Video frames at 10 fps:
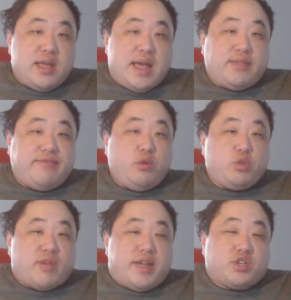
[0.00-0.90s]
And the view
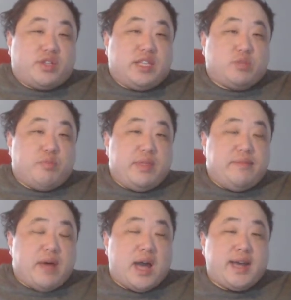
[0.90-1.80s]
duration is
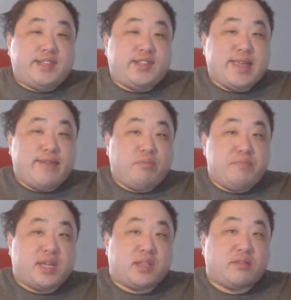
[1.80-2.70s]
the highest it's ever
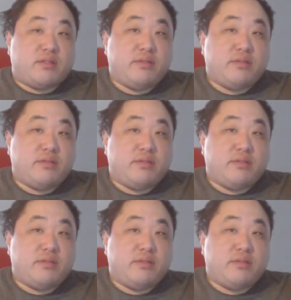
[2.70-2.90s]
been.